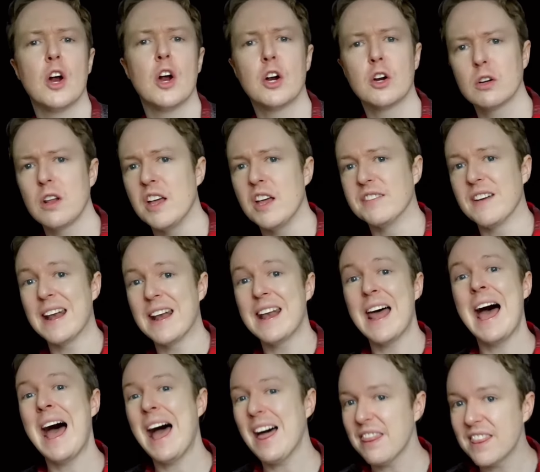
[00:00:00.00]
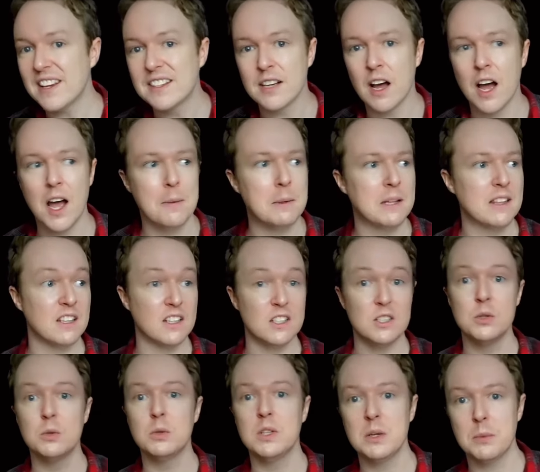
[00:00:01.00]
her life, and at the time the
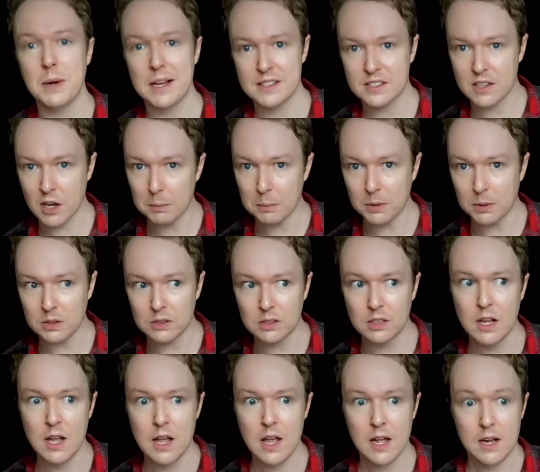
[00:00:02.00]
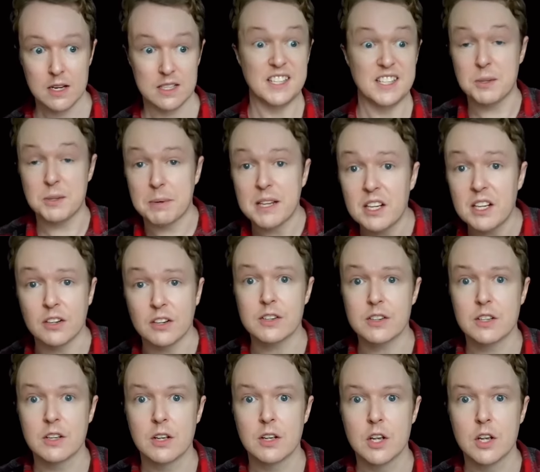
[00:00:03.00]
newlywed couple disappeared,